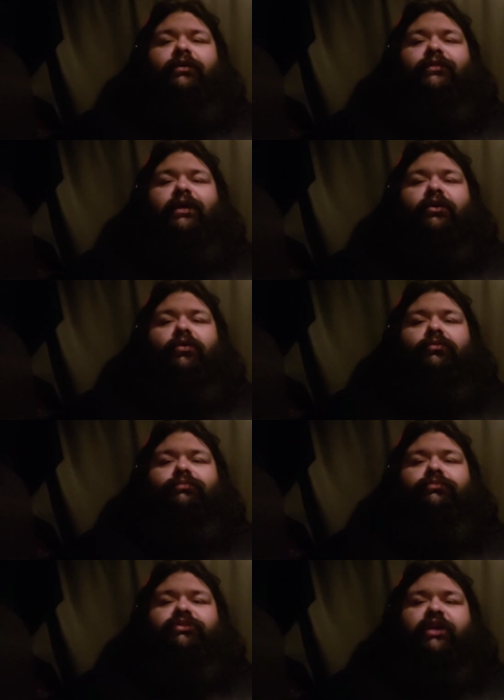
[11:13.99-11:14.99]
that are
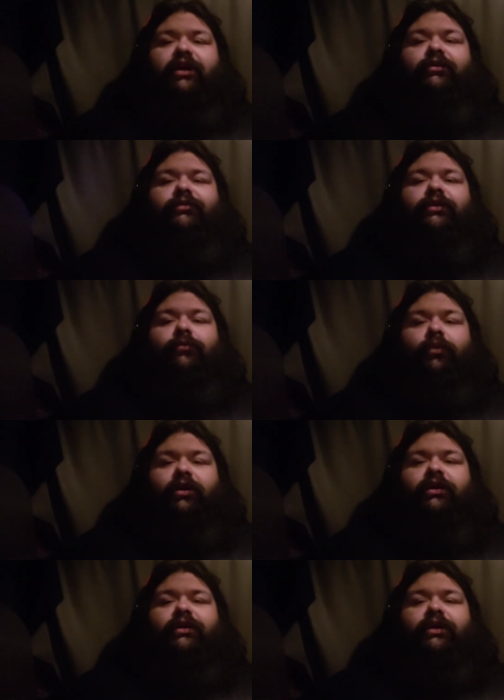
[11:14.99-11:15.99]
scared and they're
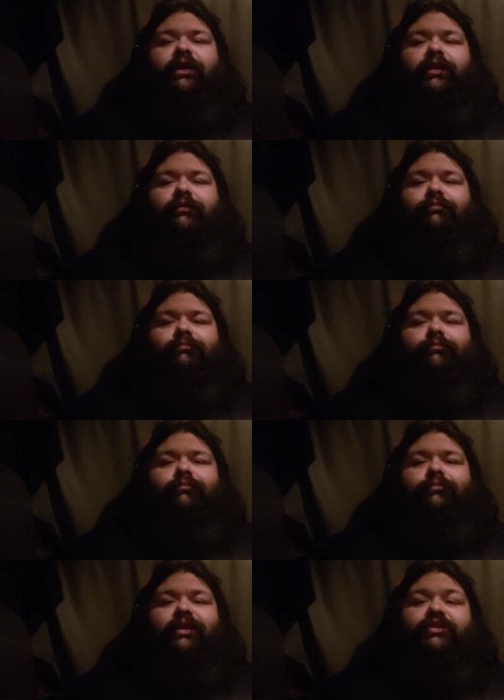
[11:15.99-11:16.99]
worried, and
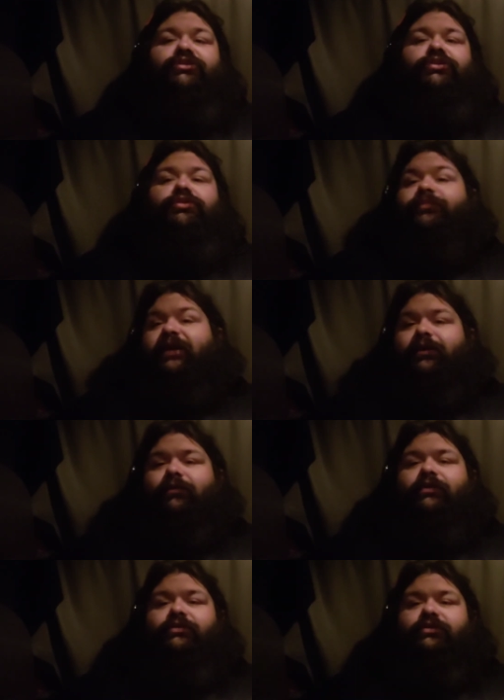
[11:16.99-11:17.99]
they should be
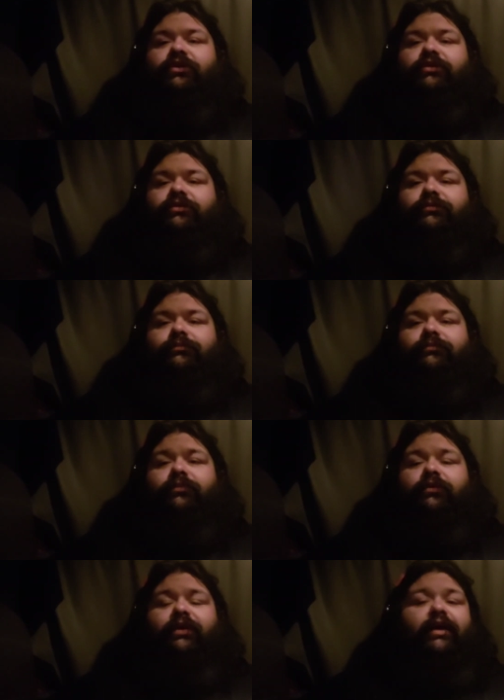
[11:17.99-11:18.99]
concerned.
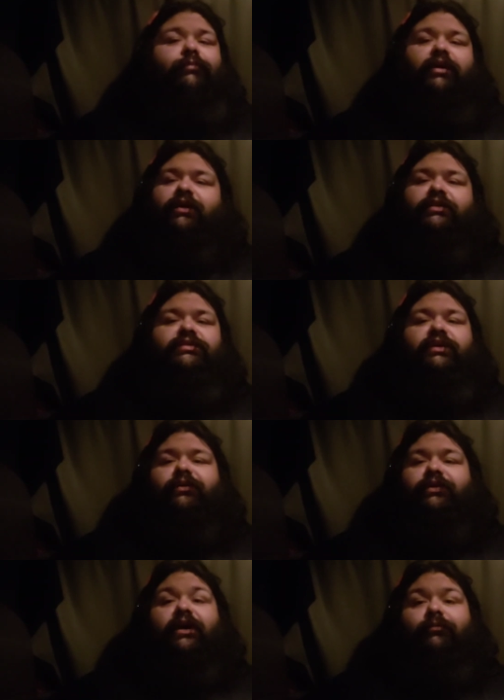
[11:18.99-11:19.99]
Okay, I'm not going to sit
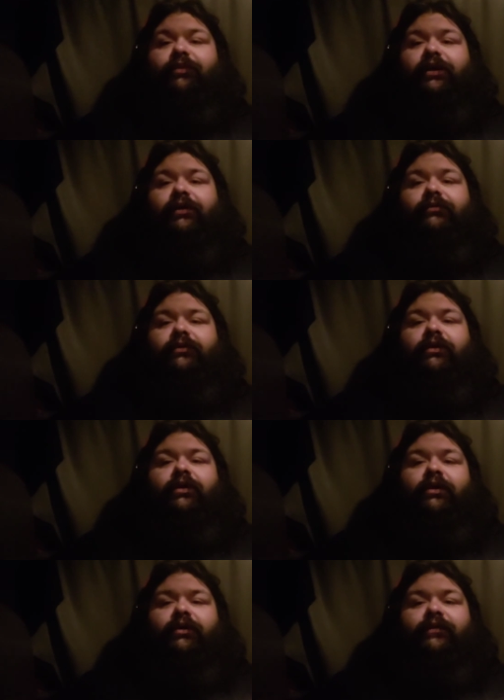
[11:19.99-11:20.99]
here and downplay it.
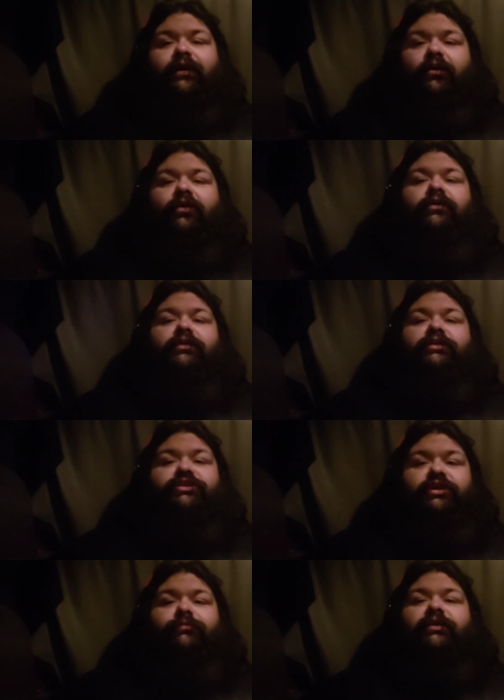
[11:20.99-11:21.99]
There are
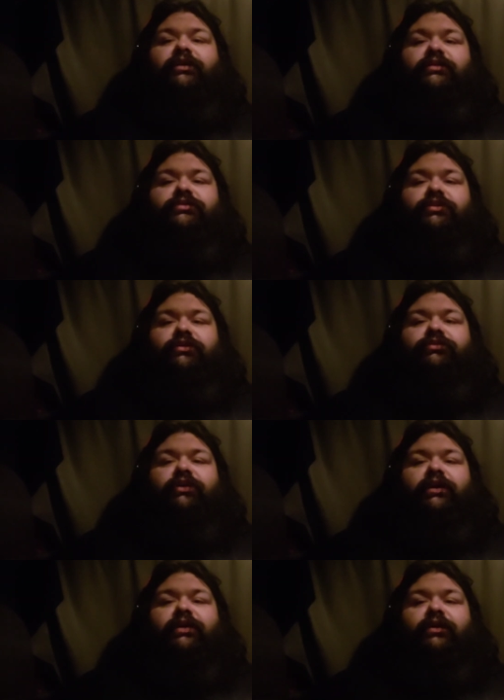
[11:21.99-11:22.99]
legitimate concerns
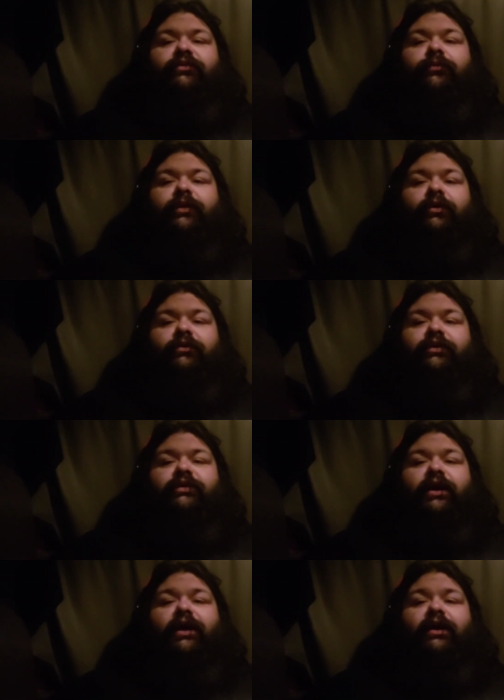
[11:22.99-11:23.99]
right now that we all need
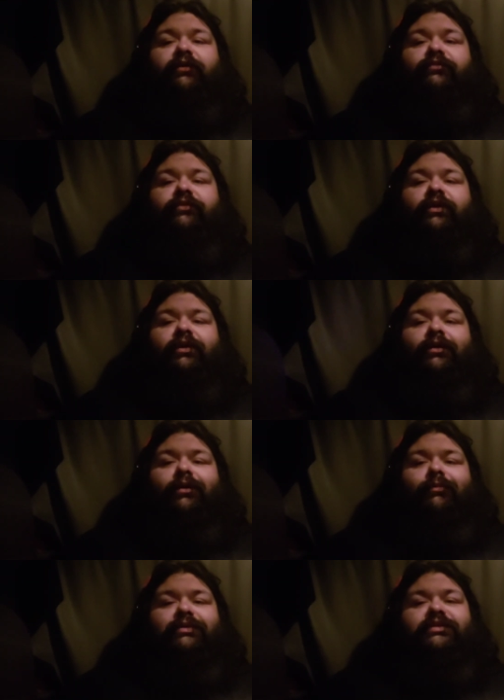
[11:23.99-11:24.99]
to have.
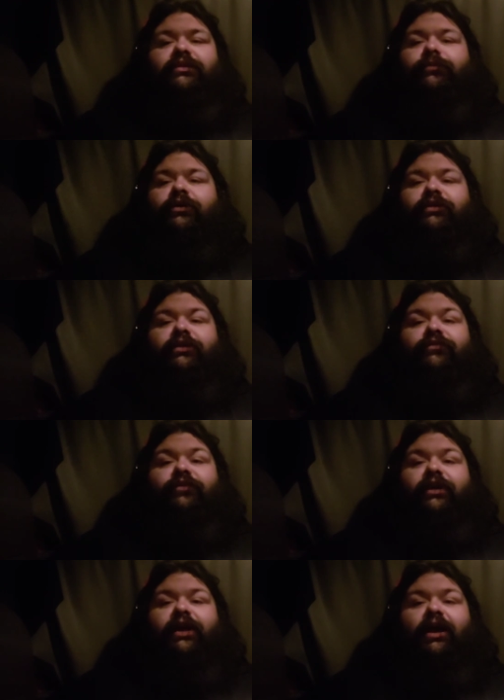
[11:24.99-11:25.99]
I'm not saying that we all need to
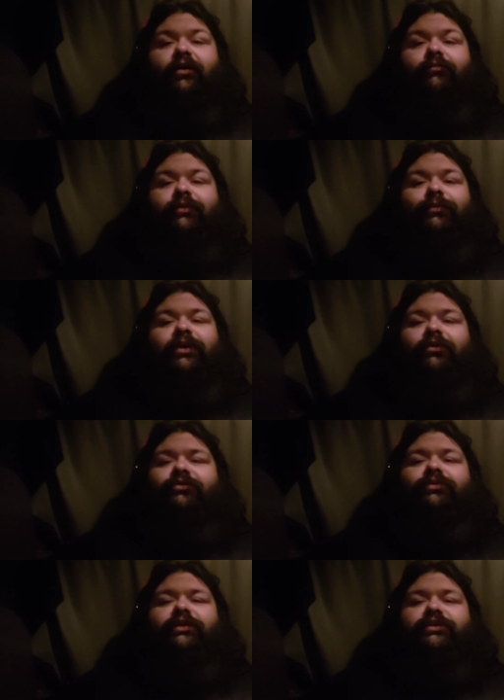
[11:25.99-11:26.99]
freak out, but we all
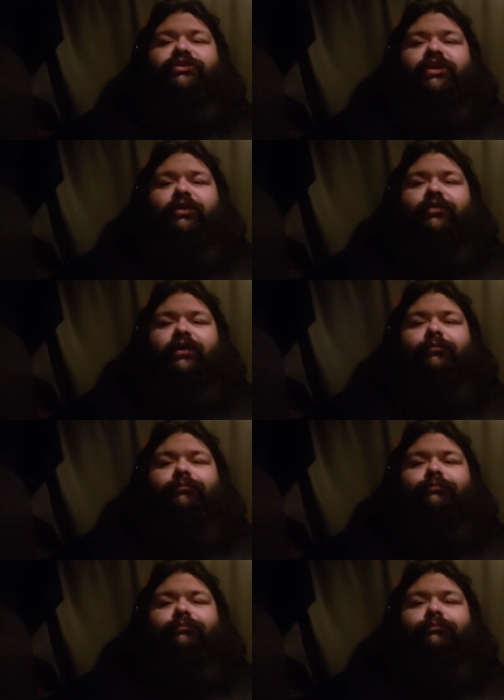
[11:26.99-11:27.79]
do need to share them.